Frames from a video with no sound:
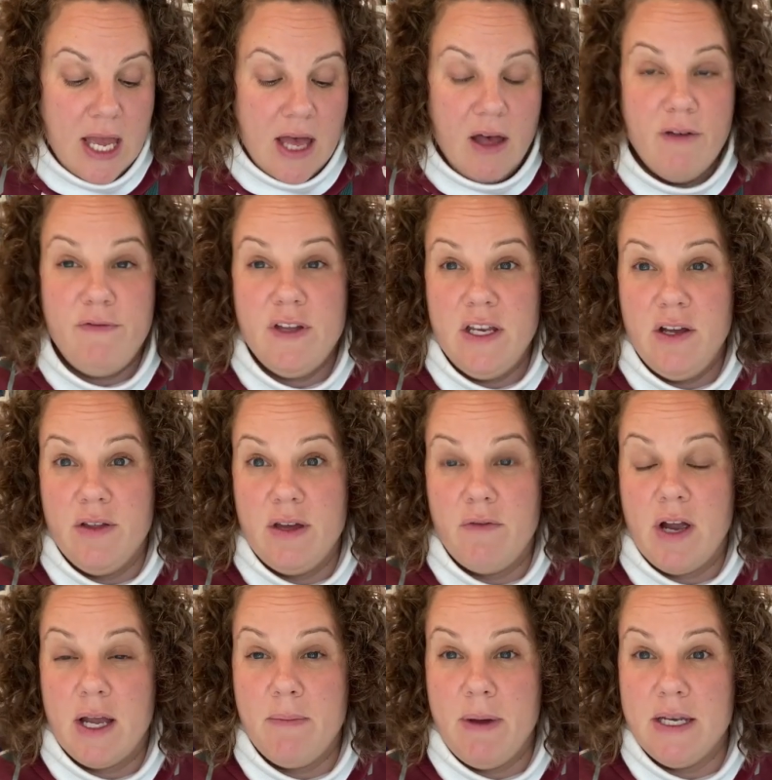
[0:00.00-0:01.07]
a video that
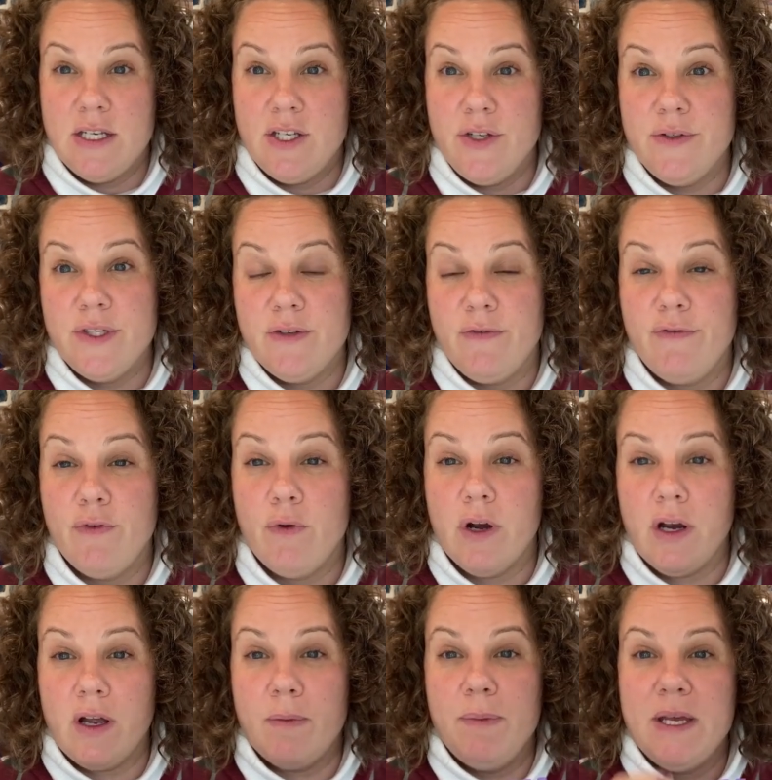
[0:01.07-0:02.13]
recommended use a
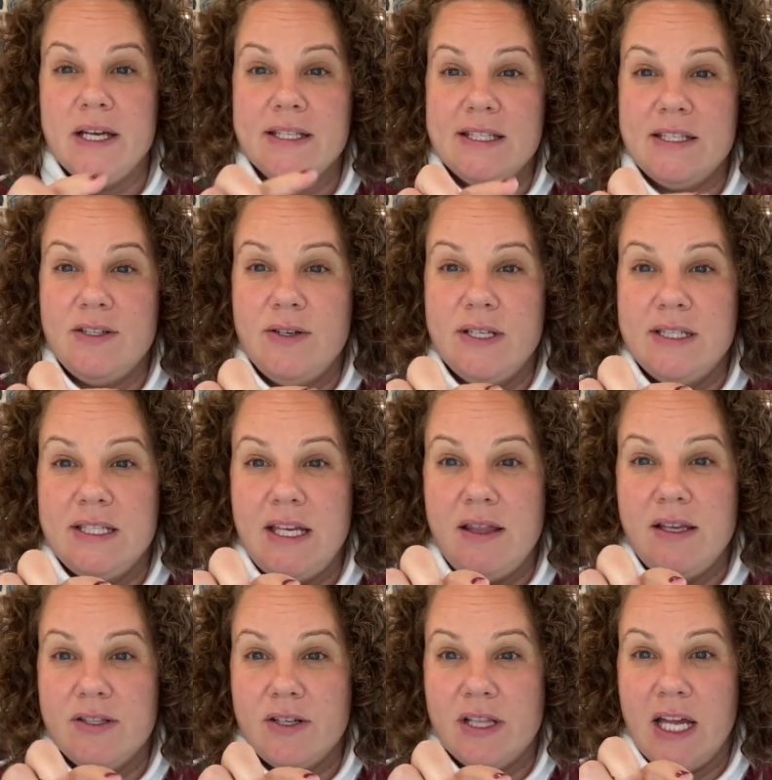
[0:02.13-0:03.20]
fork, because as you can see,
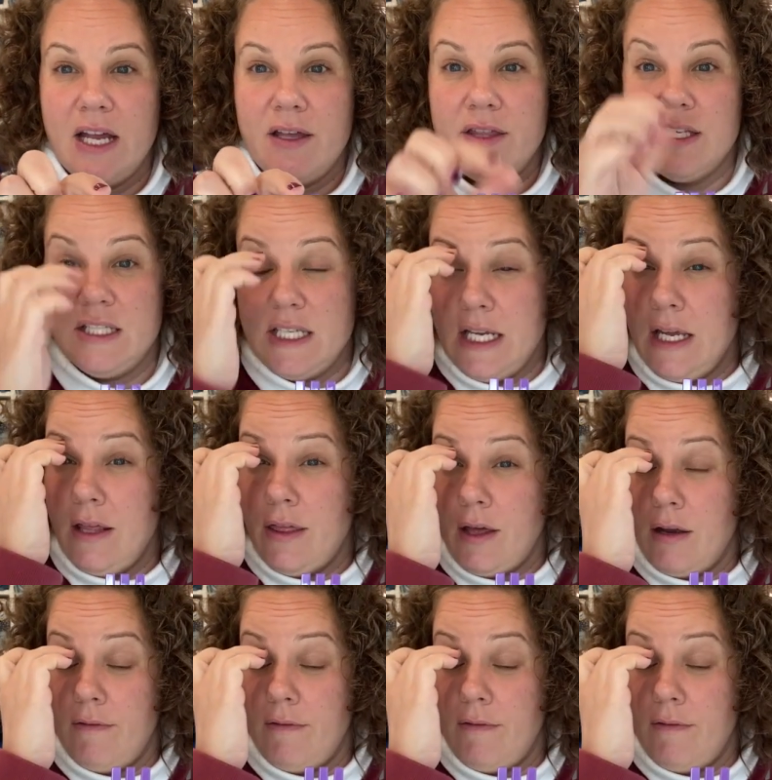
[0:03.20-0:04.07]
these are like the teeth on a